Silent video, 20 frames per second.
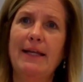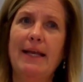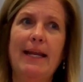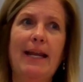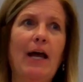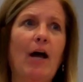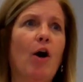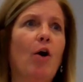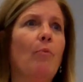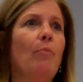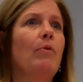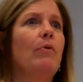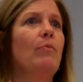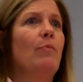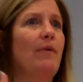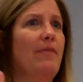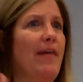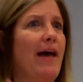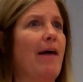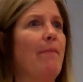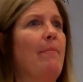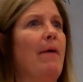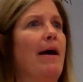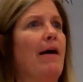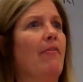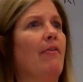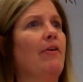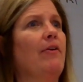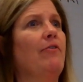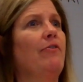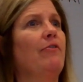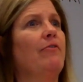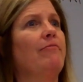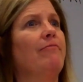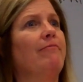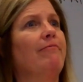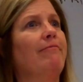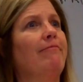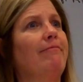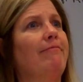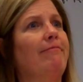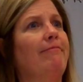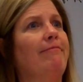and get help with that balance.